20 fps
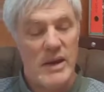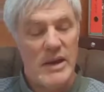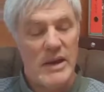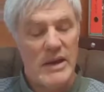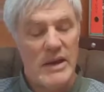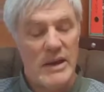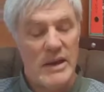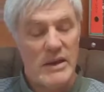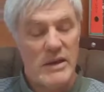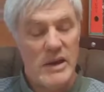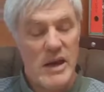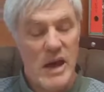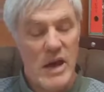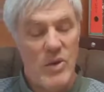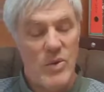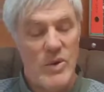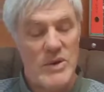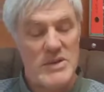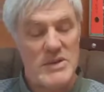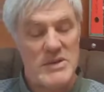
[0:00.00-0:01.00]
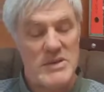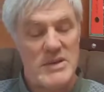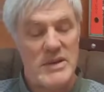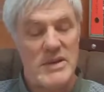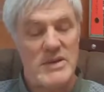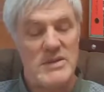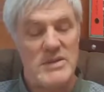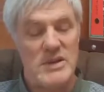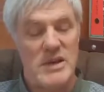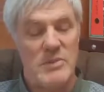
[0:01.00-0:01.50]
Yet no one
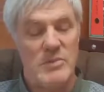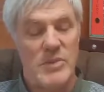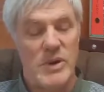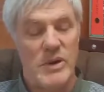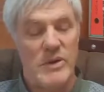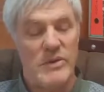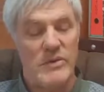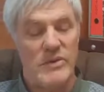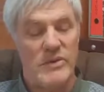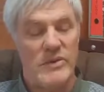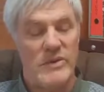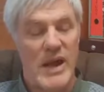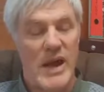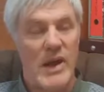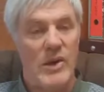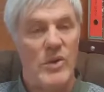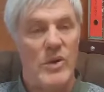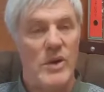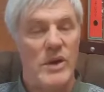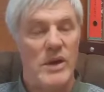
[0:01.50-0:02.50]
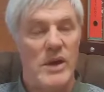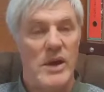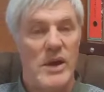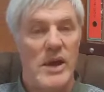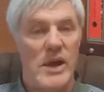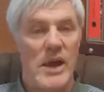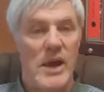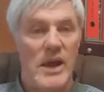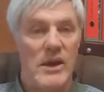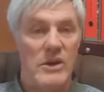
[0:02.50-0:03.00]
seized him because his hour
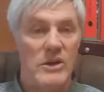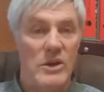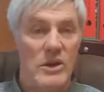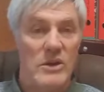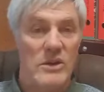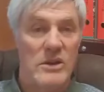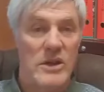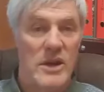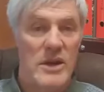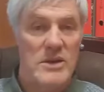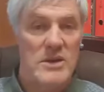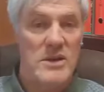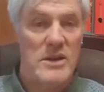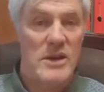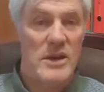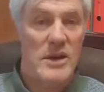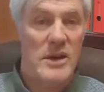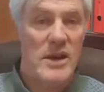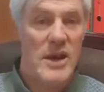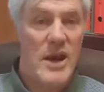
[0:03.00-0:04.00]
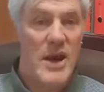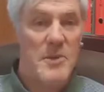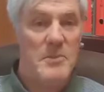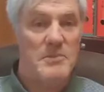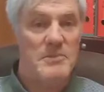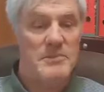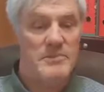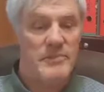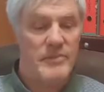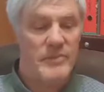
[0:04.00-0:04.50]
had not yet
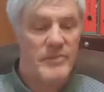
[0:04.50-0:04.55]
come.